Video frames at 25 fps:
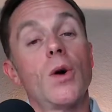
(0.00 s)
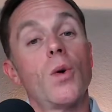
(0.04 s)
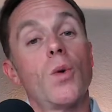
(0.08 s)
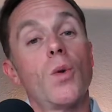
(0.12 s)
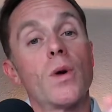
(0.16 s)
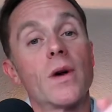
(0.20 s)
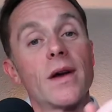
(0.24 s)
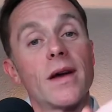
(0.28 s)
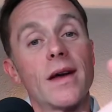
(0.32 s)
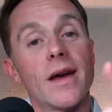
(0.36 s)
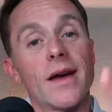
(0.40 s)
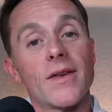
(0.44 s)

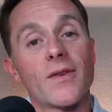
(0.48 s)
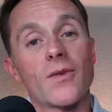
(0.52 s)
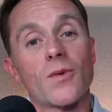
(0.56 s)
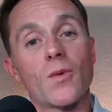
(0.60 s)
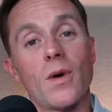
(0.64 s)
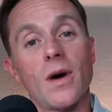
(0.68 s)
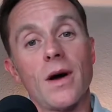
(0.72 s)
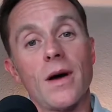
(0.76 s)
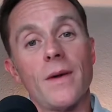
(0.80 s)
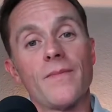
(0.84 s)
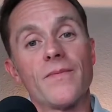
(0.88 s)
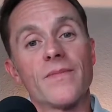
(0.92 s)
Well, guess
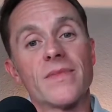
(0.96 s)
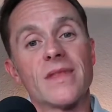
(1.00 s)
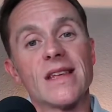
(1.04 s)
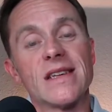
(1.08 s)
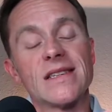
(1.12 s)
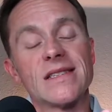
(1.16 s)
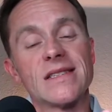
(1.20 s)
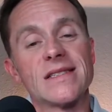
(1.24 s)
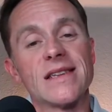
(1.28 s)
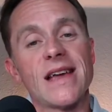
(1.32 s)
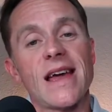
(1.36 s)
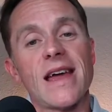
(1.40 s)
what? The
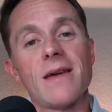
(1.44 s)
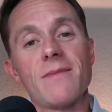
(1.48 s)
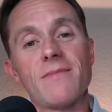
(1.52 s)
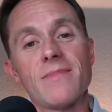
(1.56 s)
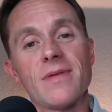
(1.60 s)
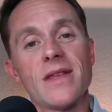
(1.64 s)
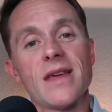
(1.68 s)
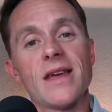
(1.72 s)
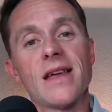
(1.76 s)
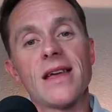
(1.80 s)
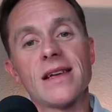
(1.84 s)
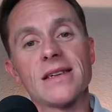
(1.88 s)
same
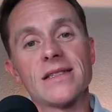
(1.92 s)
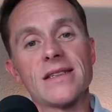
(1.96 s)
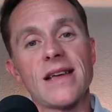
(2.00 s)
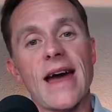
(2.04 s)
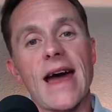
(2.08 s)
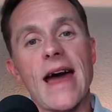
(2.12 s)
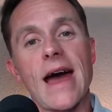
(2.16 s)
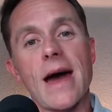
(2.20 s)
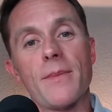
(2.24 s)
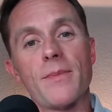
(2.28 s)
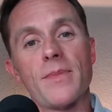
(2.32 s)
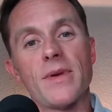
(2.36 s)
thing is
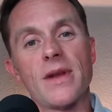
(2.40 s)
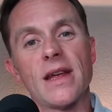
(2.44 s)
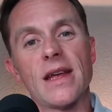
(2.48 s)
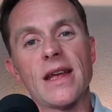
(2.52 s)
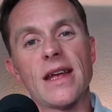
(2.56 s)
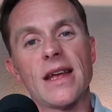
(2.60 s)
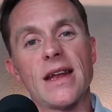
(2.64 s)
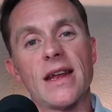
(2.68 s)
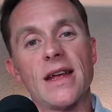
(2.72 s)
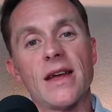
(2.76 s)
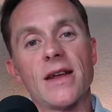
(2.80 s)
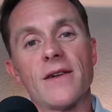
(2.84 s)
happening
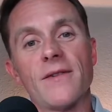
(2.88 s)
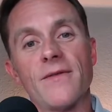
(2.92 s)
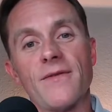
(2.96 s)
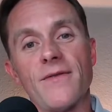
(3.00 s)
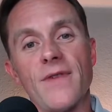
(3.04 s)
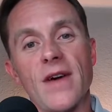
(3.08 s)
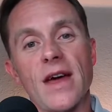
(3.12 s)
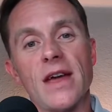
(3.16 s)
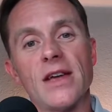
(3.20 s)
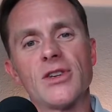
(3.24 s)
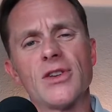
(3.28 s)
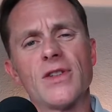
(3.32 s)
in
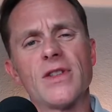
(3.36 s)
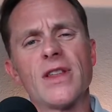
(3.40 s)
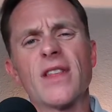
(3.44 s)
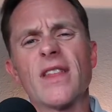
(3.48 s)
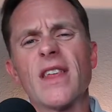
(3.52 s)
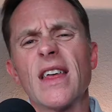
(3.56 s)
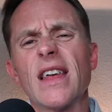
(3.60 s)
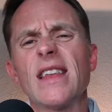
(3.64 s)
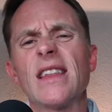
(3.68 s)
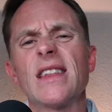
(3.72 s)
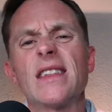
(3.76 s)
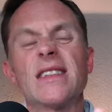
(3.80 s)
innovation.
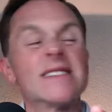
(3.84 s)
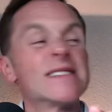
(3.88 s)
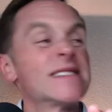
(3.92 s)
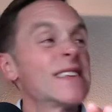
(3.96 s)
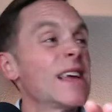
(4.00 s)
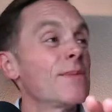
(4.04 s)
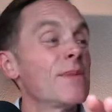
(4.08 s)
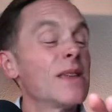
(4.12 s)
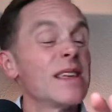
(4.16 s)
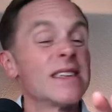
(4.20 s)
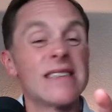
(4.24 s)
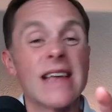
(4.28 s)
Same
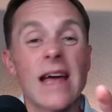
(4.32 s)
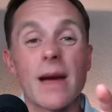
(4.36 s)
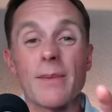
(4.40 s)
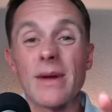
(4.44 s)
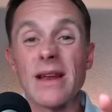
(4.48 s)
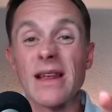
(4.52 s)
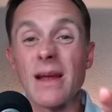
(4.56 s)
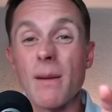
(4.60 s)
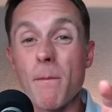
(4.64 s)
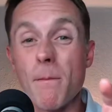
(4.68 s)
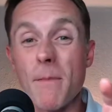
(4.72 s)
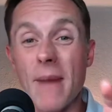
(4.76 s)
thing is
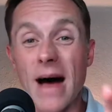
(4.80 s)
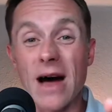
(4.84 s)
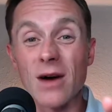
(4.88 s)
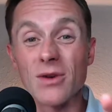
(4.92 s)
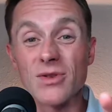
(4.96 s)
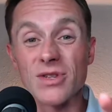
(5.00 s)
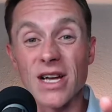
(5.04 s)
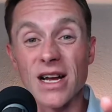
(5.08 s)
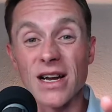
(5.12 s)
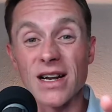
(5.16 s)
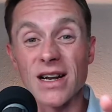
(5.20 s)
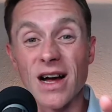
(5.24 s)
happening in
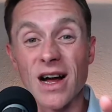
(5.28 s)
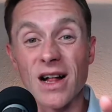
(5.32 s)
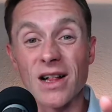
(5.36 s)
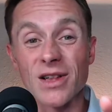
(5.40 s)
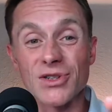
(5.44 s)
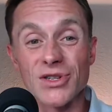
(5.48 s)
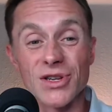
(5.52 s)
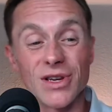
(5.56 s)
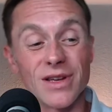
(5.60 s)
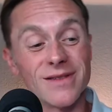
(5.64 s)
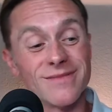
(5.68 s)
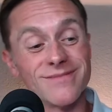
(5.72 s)

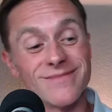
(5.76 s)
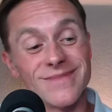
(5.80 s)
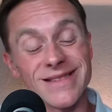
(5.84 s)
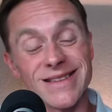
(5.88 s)
biotechnology.